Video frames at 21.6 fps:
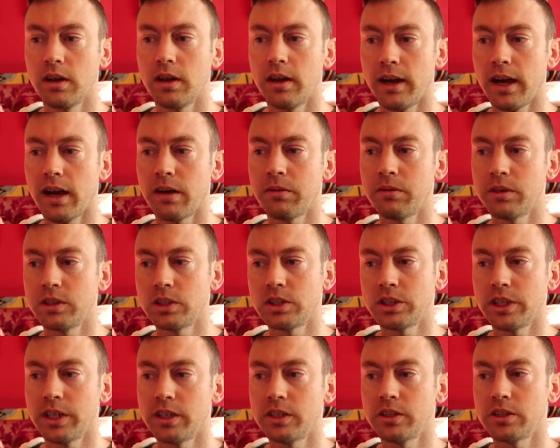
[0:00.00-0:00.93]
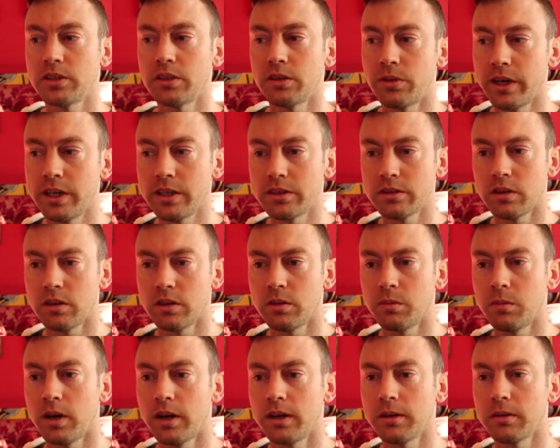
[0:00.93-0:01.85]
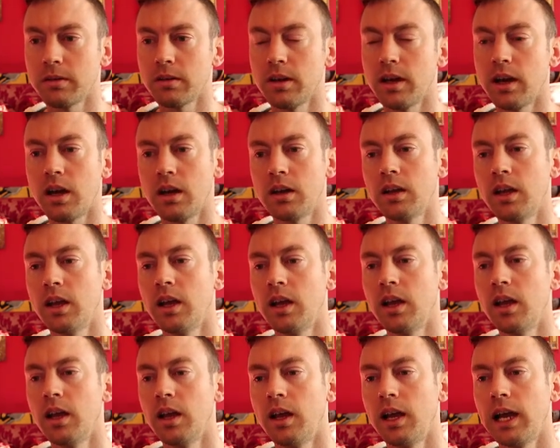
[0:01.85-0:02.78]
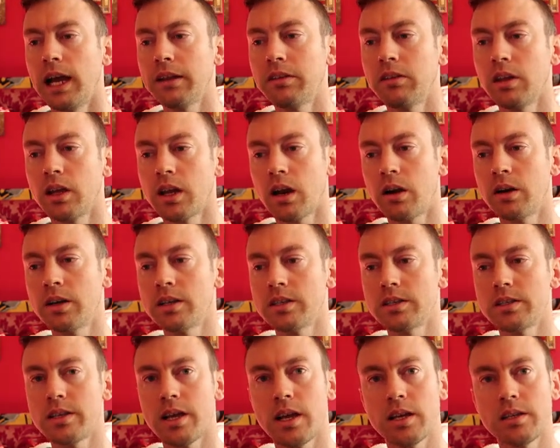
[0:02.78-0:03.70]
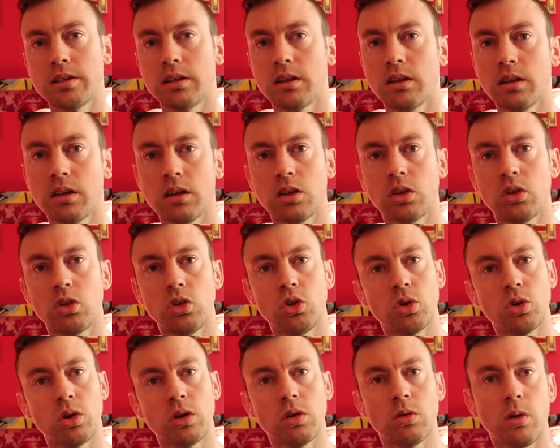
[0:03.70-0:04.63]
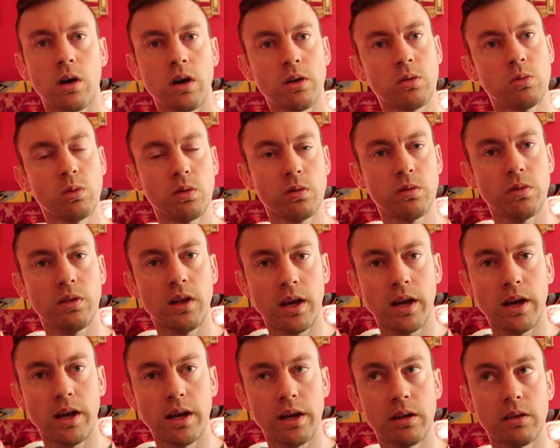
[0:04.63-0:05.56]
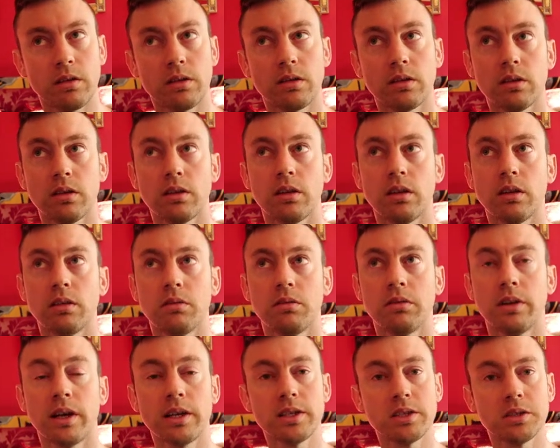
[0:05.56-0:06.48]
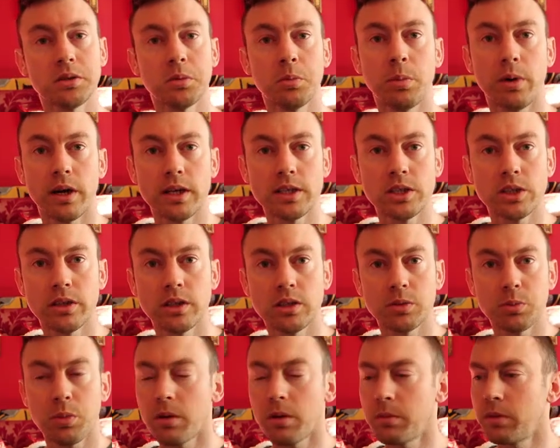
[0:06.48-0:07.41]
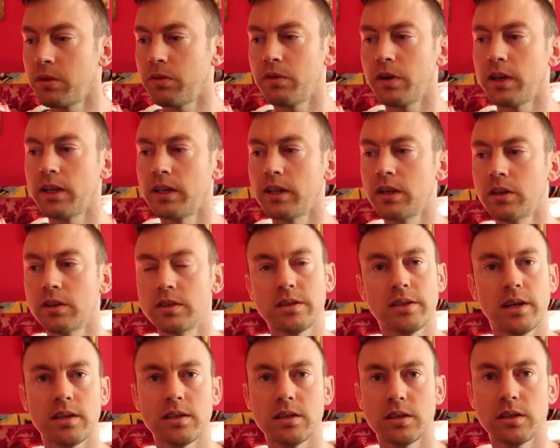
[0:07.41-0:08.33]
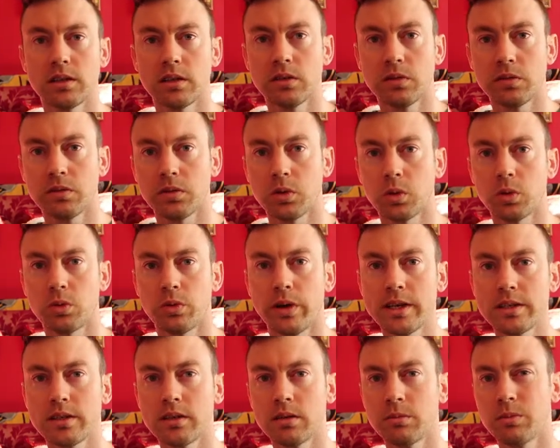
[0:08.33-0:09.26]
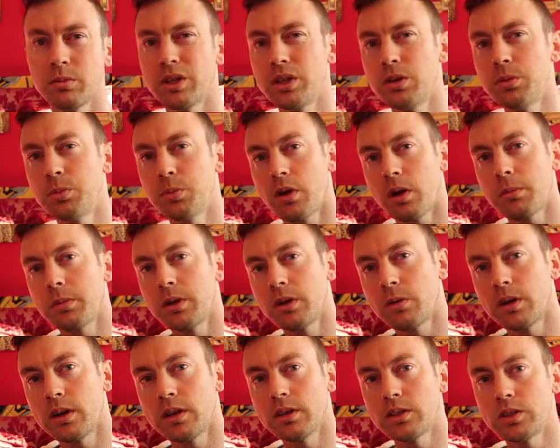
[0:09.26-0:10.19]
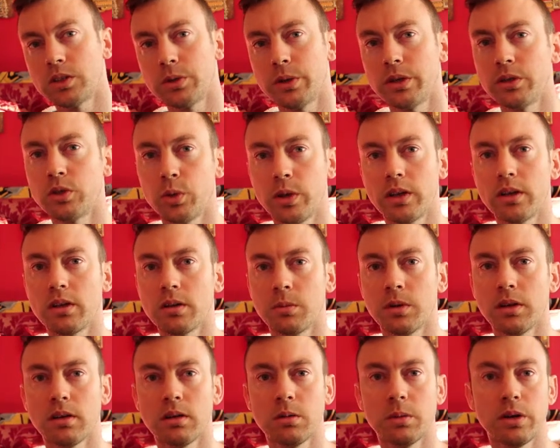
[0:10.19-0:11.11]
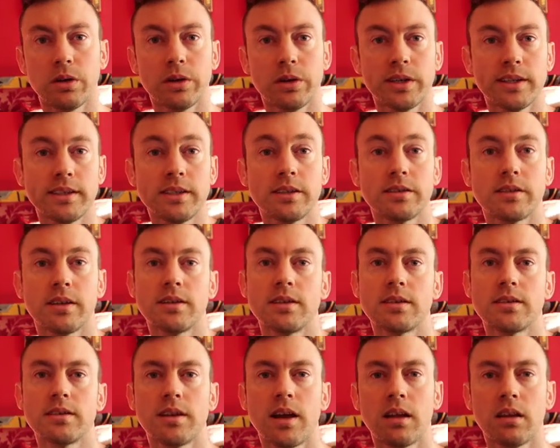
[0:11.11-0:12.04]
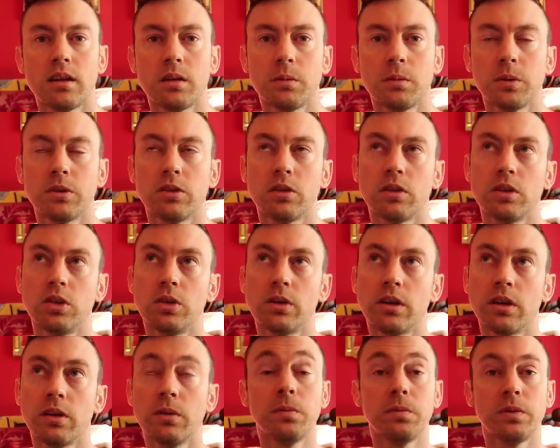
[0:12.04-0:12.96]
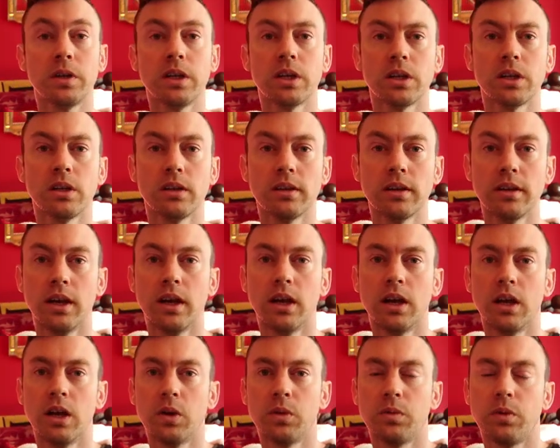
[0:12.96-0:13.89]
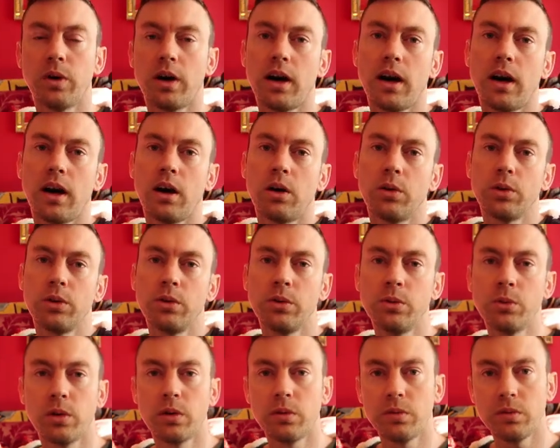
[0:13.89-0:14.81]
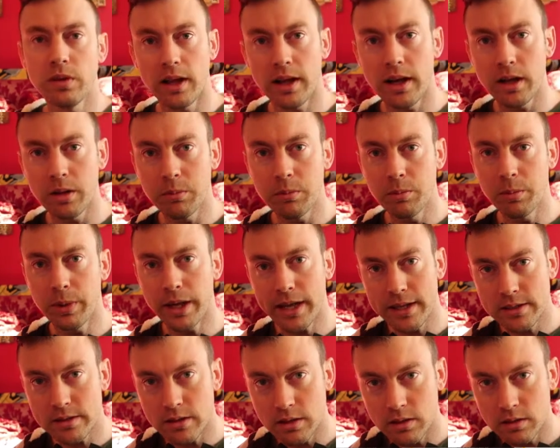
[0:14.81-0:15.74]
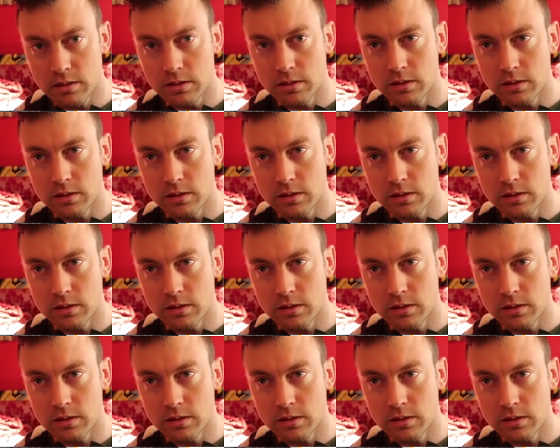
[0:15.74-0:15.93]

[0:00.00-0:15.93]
I haven't changed the rates on mine. At the current setting, your quad will fly nice and buttery. It's probably fairly good settings for racing, but you probably want to tweak them a little bit, or at least understand them so that you get a feel for how you will fly better,